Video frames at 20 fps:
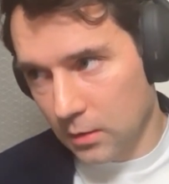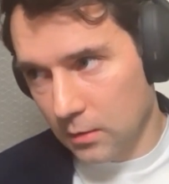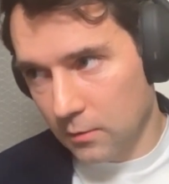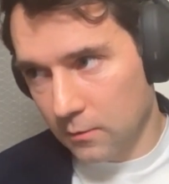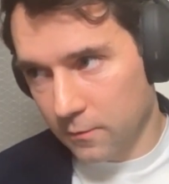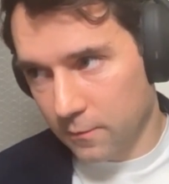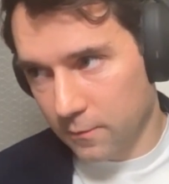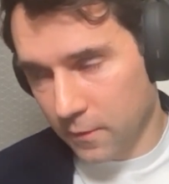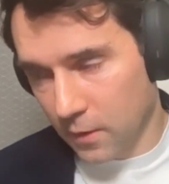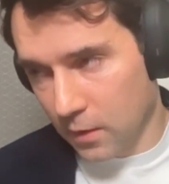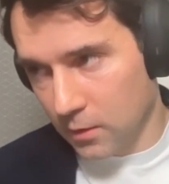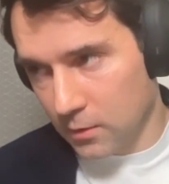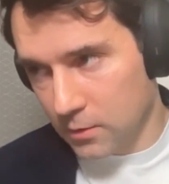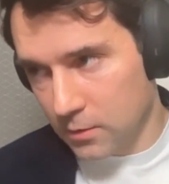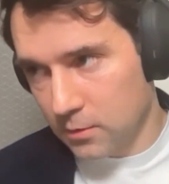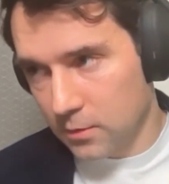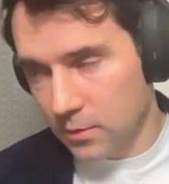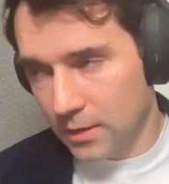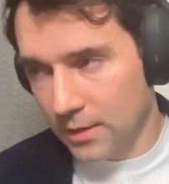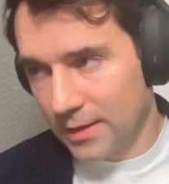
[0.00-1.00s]

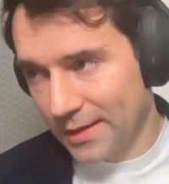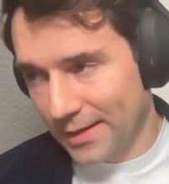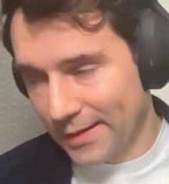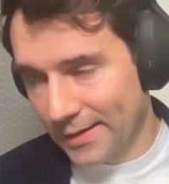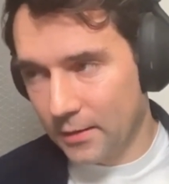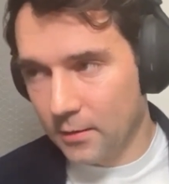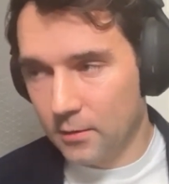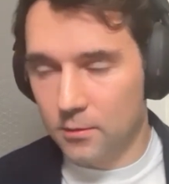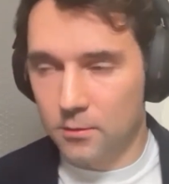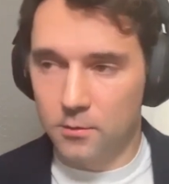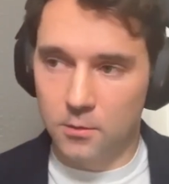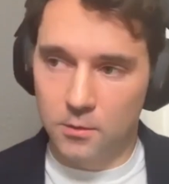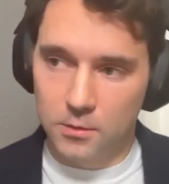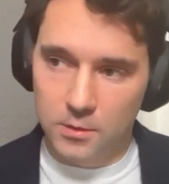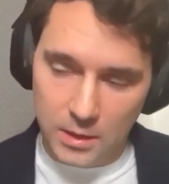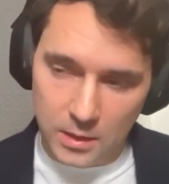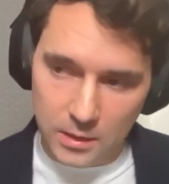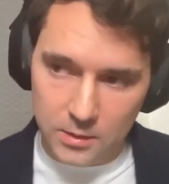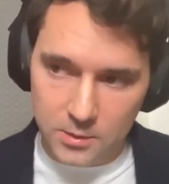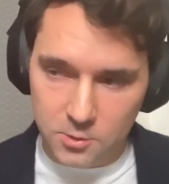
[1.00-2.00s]
first, and then the
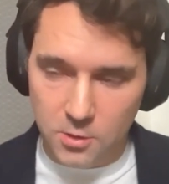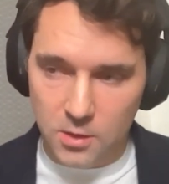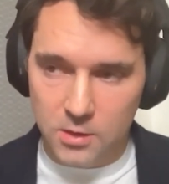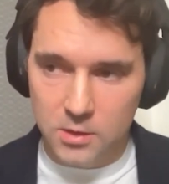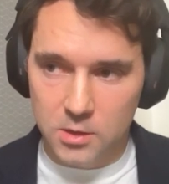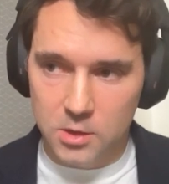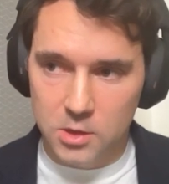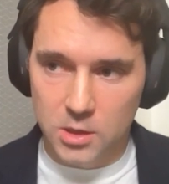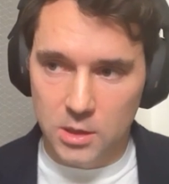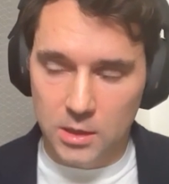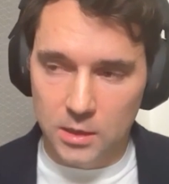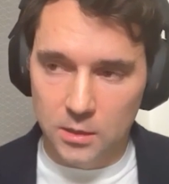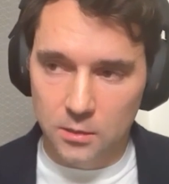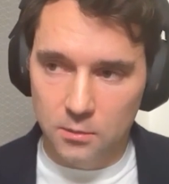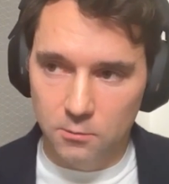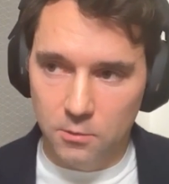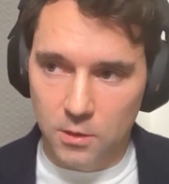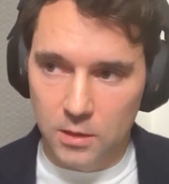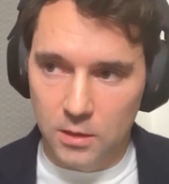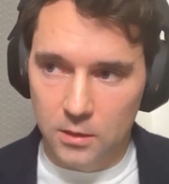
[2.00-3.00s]
data strategy
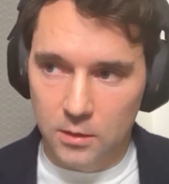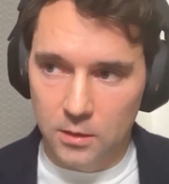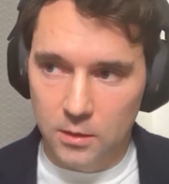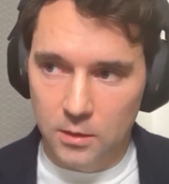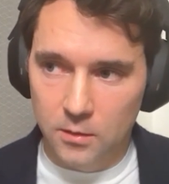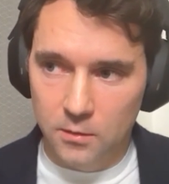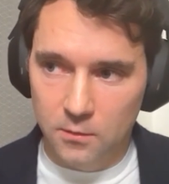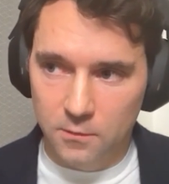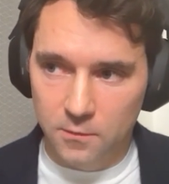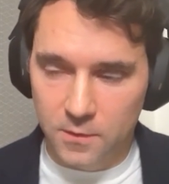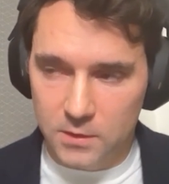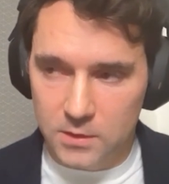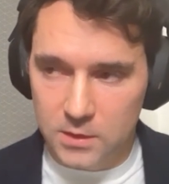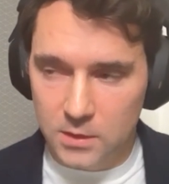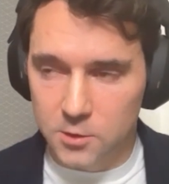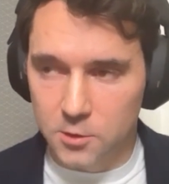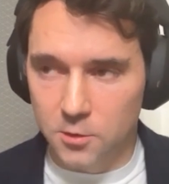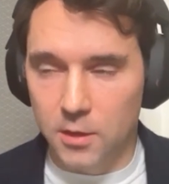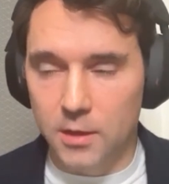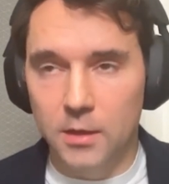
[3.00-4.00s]
really fits
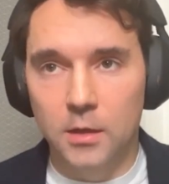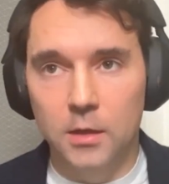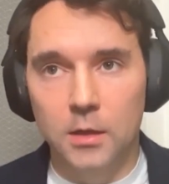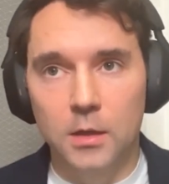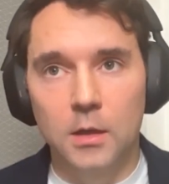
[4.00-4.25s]
into it.